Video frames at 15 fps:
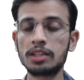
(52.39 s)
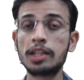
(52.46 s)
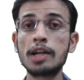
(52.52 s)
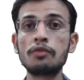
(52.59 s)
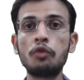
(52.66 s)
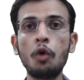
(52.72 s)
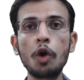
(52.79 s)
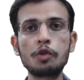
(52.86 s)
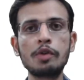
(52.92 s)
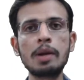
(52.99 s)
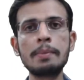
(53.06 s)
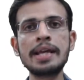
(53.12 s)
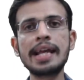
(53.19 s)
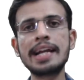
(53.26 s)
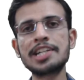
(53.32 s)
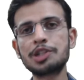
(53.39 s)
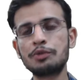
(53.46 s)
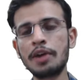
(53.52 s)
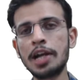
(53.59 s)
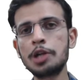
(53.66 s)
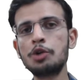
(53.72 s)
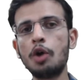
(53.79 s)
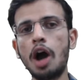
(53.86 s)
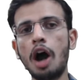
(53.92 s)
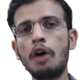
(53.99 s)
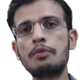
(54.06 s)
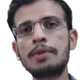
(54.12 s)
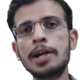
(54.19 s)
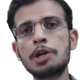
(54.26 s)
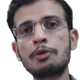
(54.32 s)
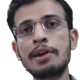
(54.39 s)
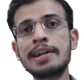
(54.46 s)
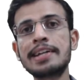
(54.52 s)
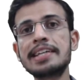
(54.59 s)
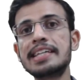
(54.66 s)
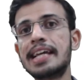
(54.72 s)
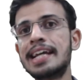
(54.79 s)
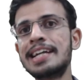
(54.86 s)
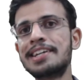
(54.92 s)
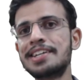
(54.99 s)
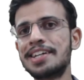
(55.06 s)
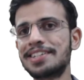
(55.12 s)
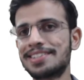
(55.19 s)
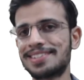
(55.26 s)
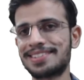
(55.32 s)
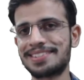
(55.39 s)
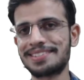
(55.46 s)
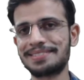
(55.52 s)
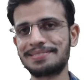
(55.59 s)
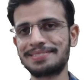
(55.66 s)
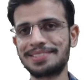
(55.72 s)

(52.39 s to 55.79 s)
then what will be its value after 28 years?